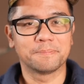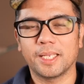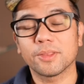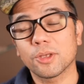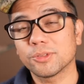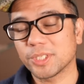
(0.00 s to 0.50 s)

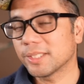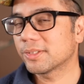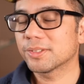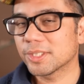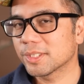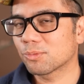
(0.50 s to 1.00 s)
In those
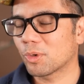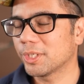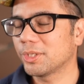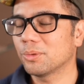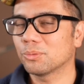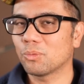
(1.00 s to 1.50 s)
instances where you
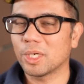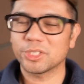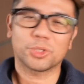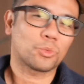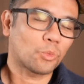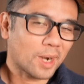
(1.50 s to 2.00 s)
don't want
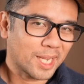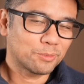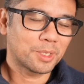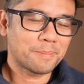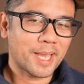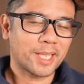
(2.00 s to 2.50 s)
to ride
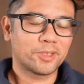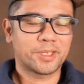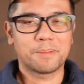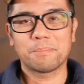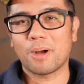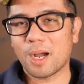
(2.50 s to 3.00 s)
with a bag, you
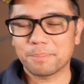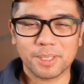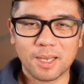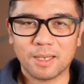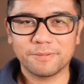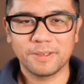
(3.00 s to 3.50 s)
can pop it
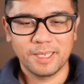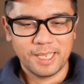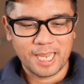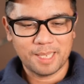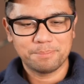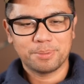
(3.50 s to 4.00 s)
off
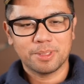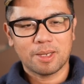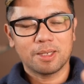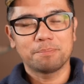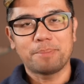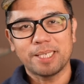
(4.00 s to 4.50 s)
and put
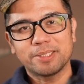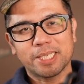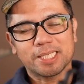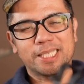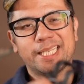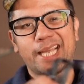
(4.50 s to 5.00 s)
on
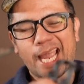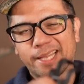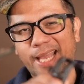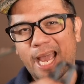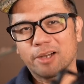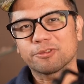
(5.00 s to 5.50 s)
basically
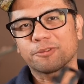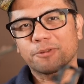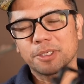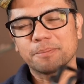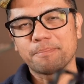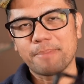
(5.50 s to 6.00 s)
an out front